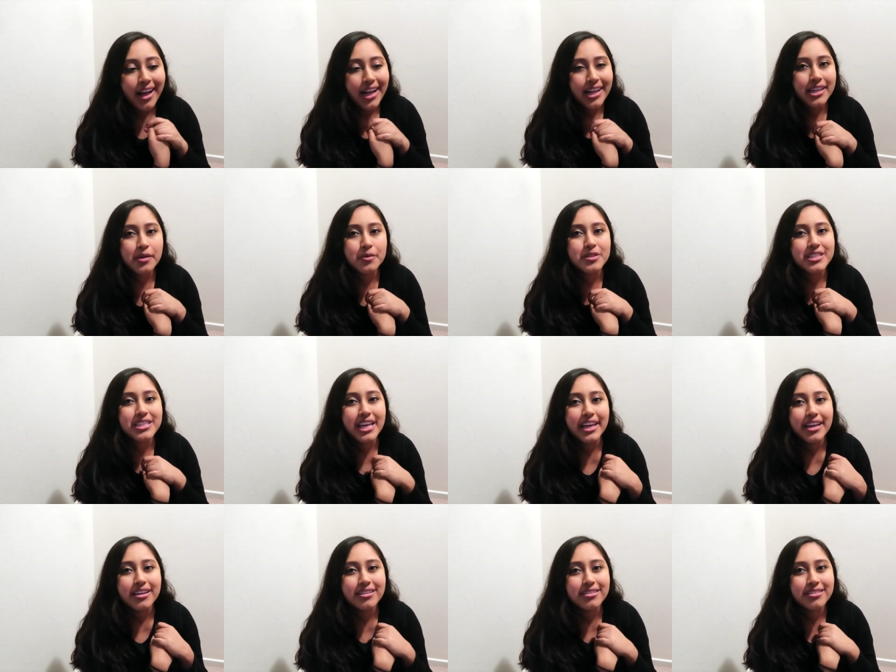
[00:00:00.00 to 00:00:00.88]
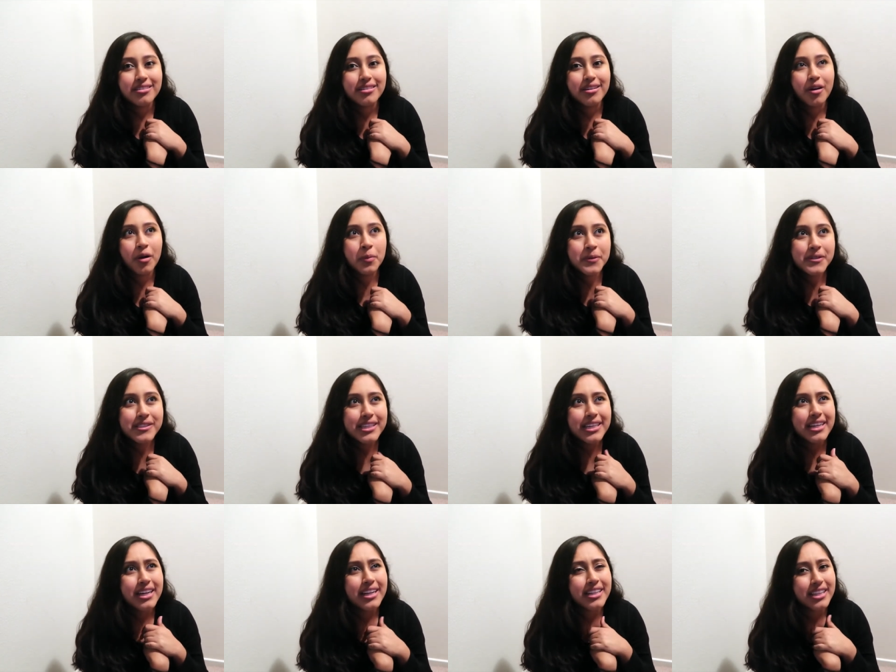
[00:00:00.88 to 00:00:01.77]
and he was like almost
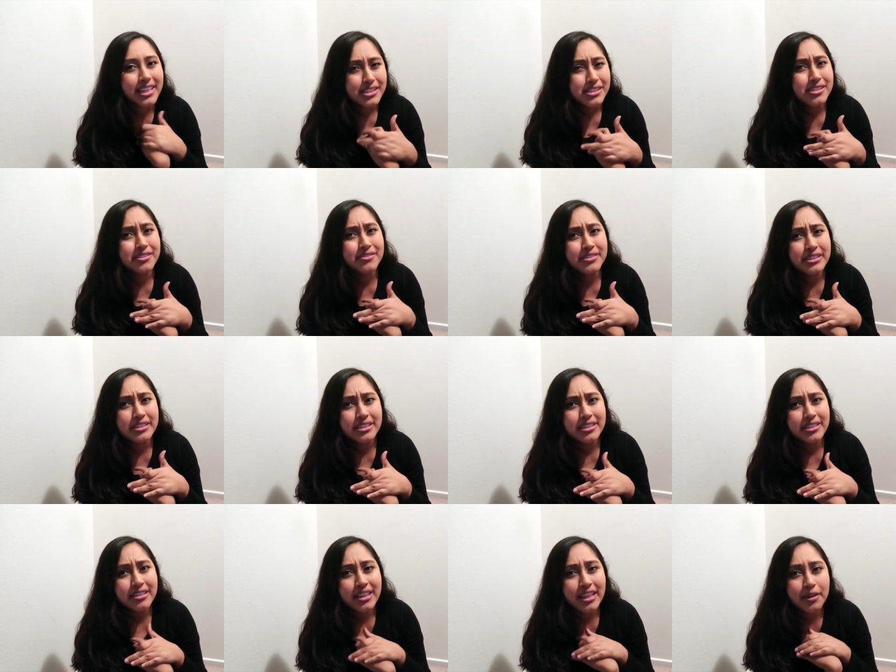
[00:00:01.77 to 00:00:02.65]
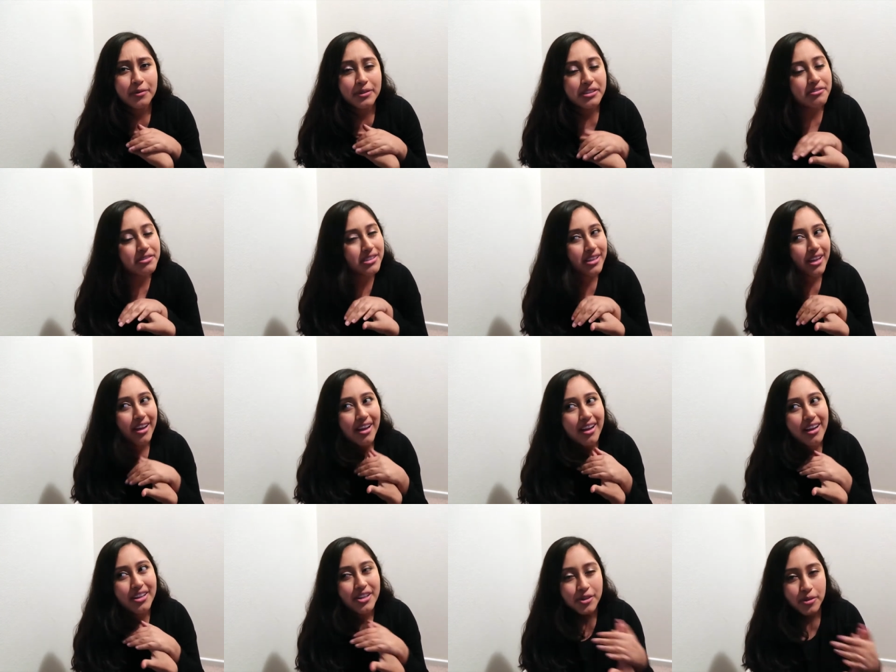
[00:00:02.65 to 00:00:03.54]
like cluster feeding, like when he was
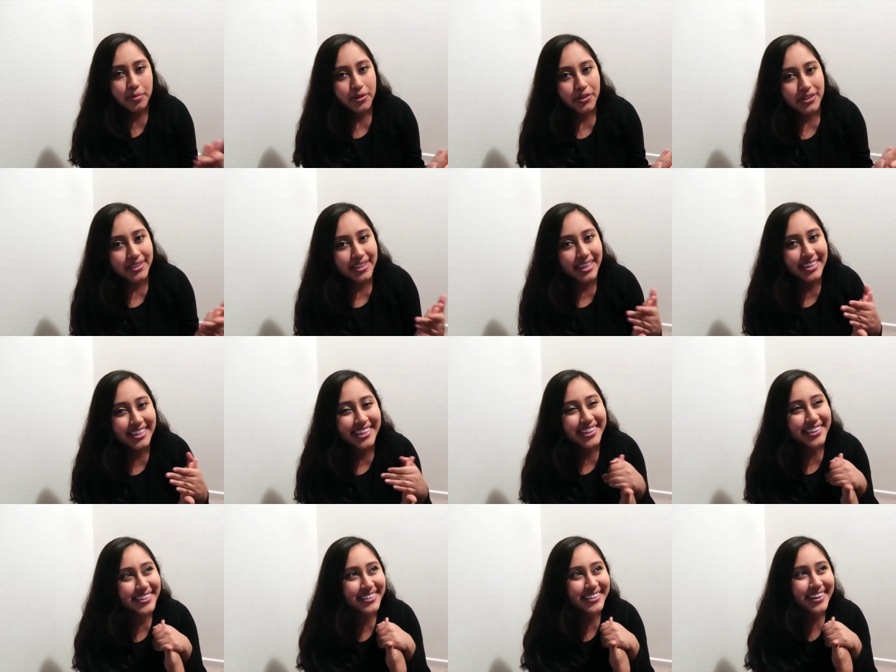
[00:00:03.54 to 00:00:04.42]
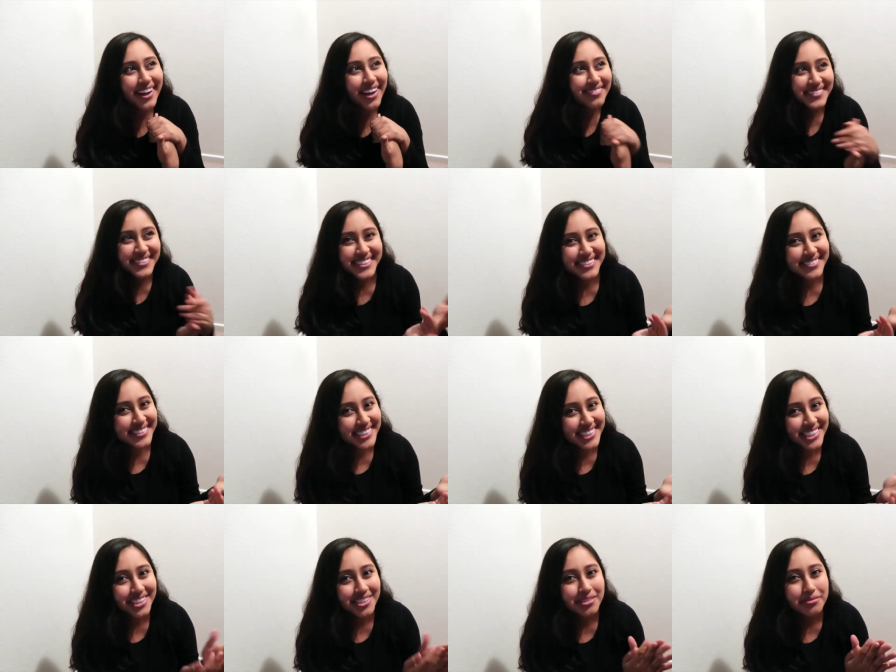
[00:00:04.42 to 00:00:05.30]
a newborn, and he obviously
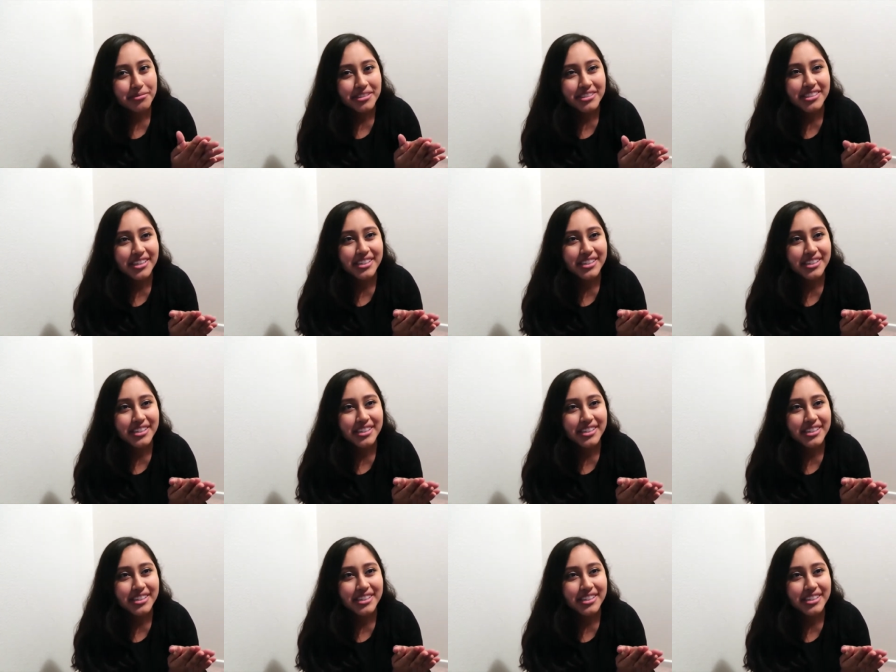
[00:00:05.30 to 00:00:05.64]
wasn't a newborn.